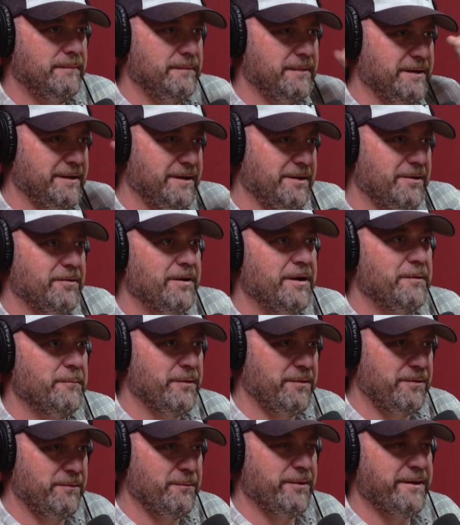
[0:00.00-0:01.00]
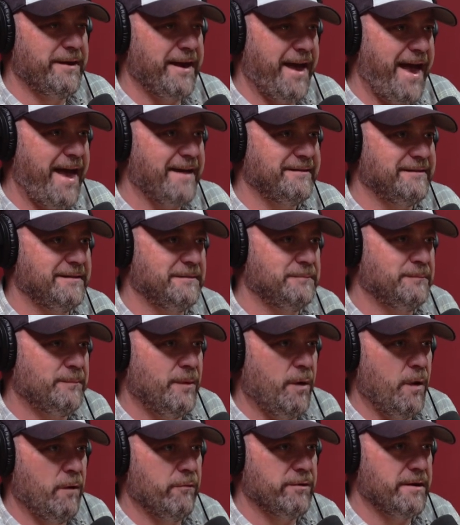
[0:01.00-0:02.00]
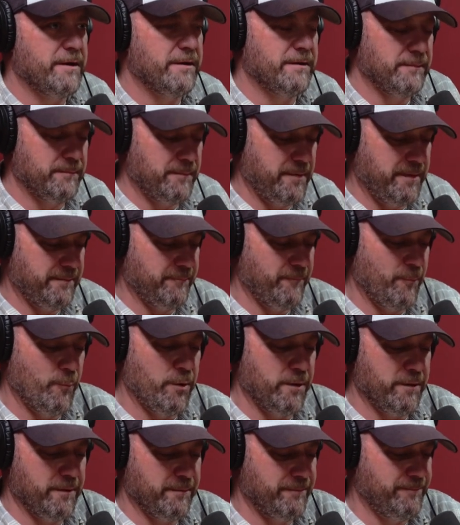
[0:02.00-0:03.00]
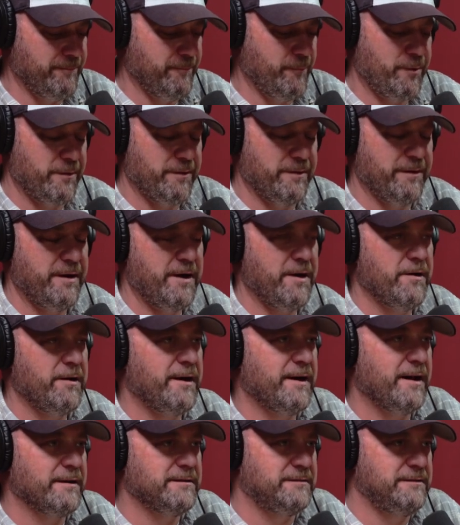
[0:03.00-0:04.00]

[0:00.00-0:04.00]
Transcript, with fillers: Yeah, you know, and we we casted them over there, and, and one of the one of the herring got